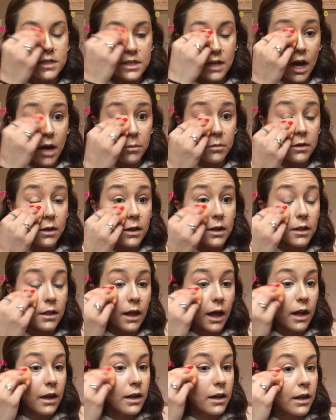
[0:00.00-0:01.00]
dabbling
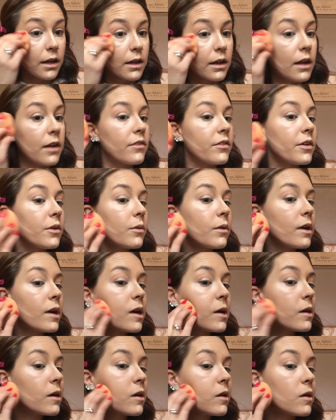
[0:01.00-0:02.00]
that in
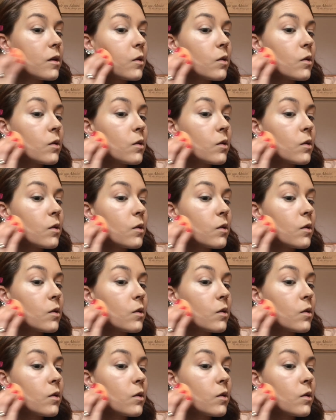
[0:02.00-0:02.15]
everywhere.